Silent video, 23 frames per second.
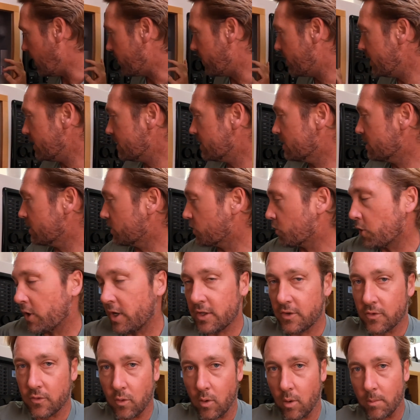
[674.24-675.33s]
This is a
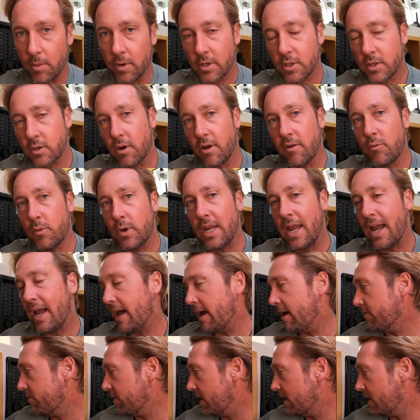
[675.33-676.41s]
transformer, so if we
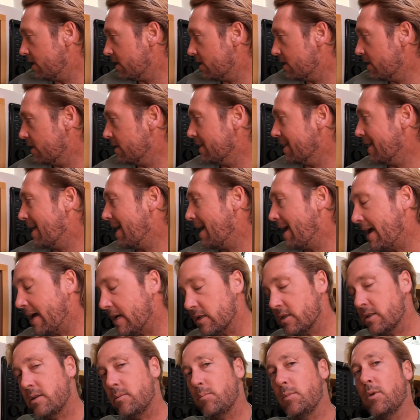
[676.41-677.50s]
have anything that
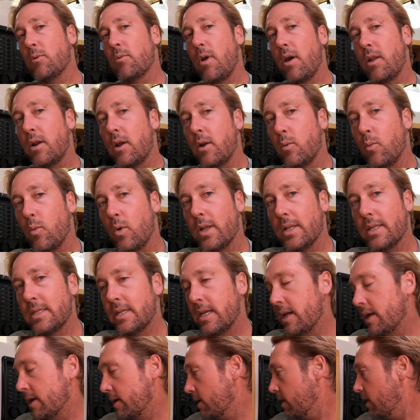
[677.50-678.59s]
has to be run on
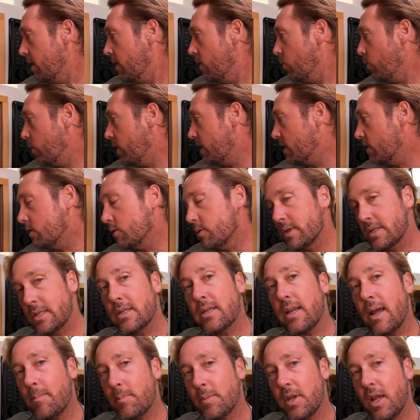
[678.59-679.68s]
110, we can do a
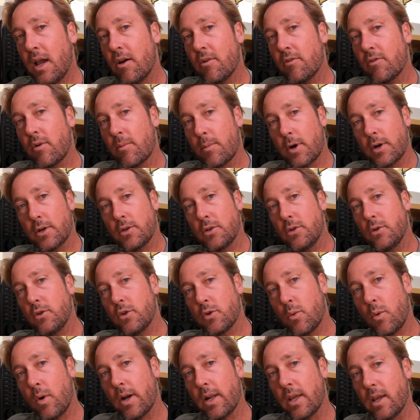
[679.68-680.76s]
step down from our
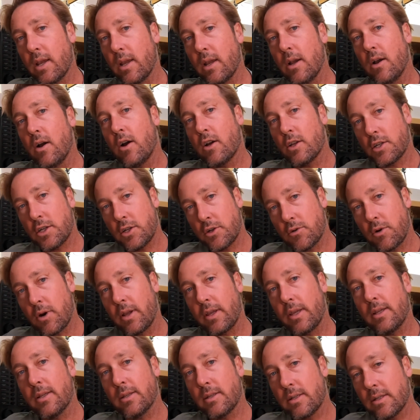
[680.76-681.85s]
220
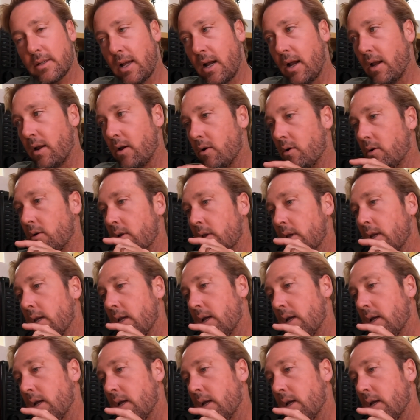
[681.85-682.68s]
Australian style